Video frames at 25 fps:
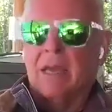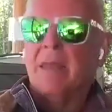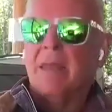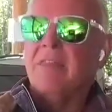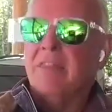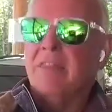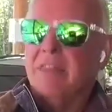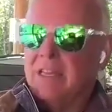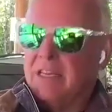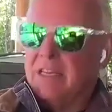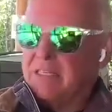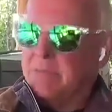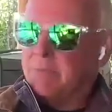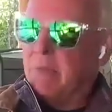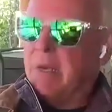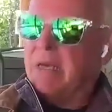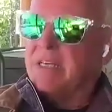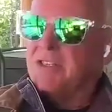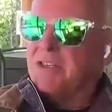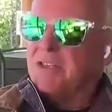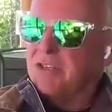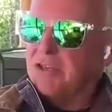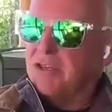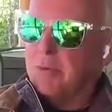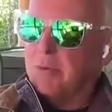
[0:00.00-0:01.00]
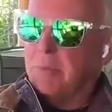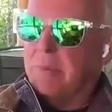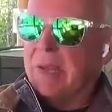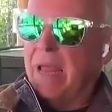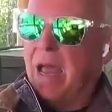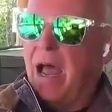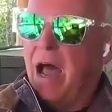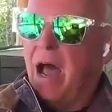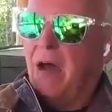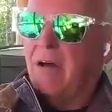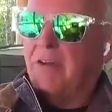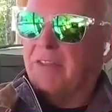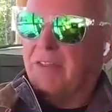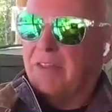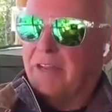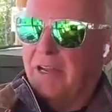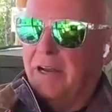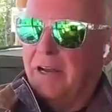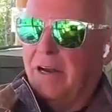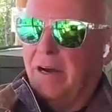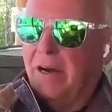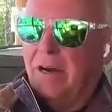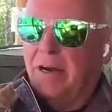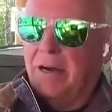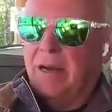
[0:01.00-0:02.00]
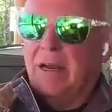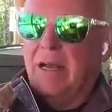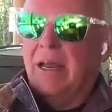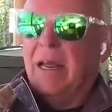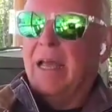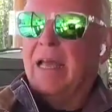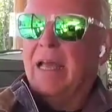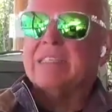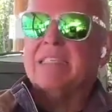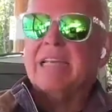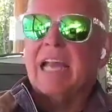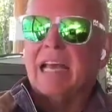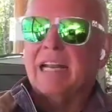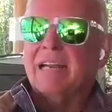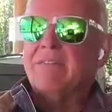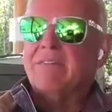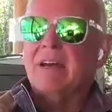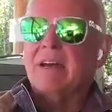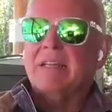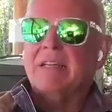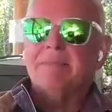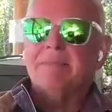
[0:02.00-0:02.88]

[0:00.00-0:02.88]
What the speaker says: this message will be out there as kind of a